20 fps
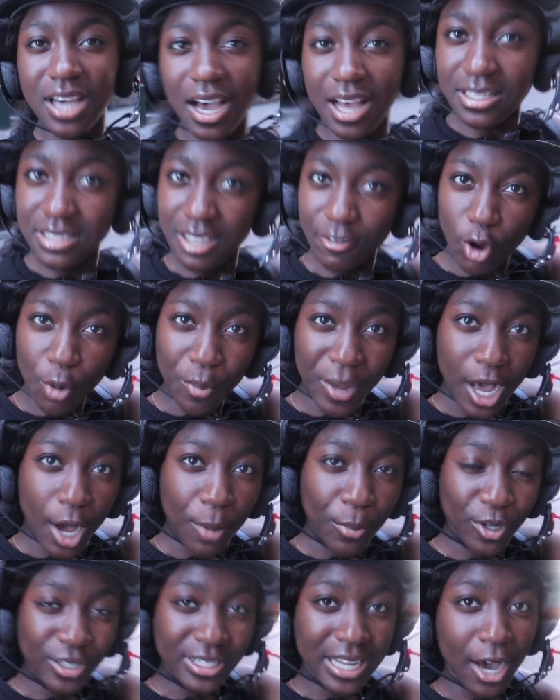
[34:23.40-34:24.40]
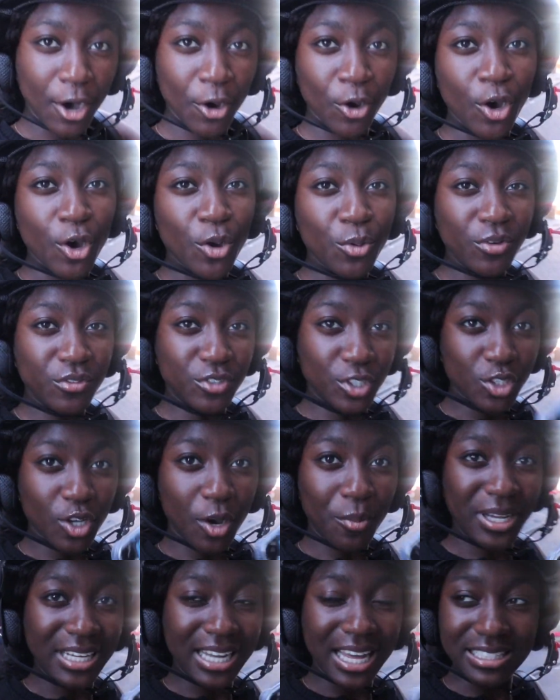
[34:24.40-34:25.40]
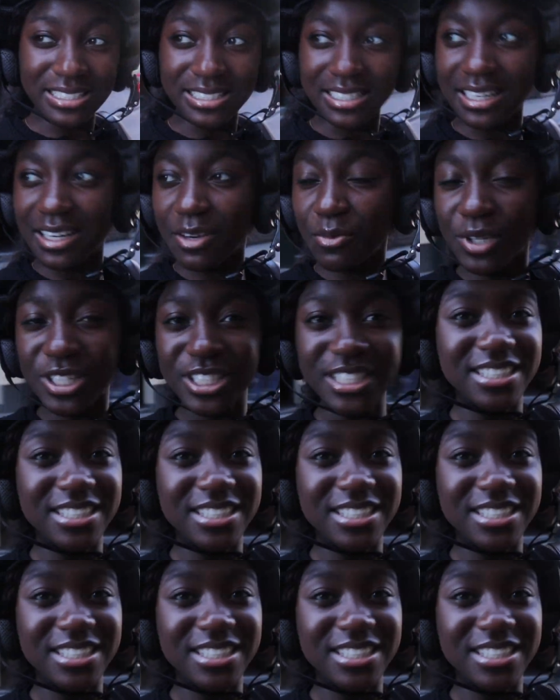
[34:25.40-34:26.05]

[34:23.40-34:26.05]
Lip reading: guys, I've got my helmet now. I've just got my nasi, which